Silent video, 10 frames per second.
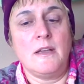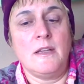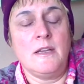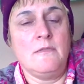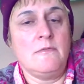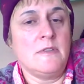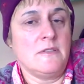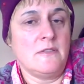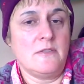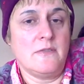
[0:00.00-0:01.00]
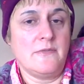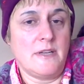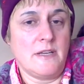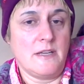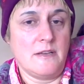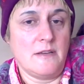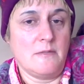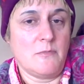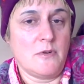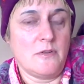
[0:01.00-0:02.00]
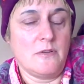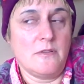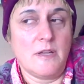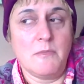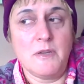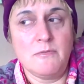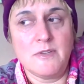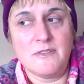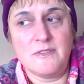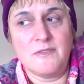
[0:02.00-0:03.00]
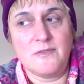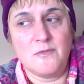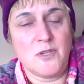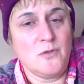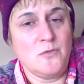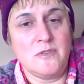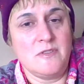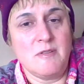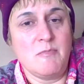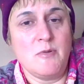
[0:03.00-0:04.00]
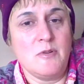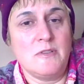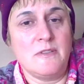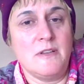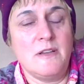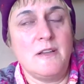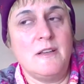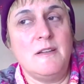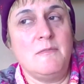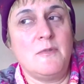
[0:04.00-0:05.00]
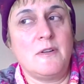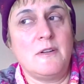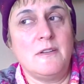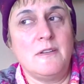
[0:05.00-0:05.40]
it wasn't so funny anymore to them. It wasn't so cutesy-pootsy anymore.